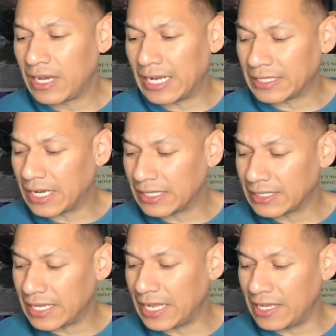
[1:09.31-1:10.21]
I
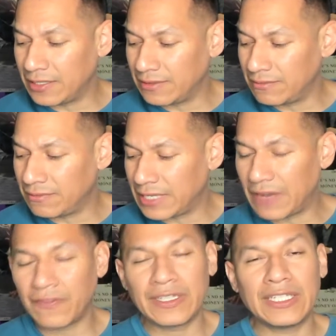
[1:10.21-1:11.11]
thought they
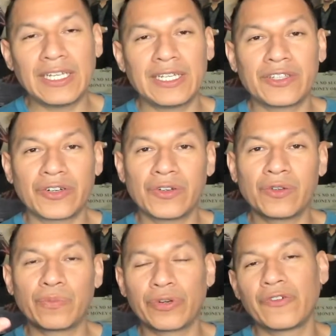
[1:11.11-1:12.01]
definitely needed their
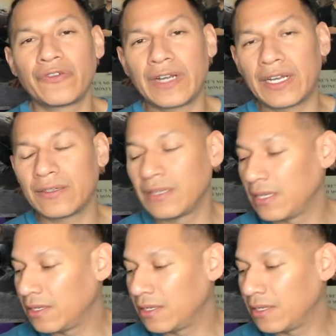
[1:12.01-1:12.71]
own profile.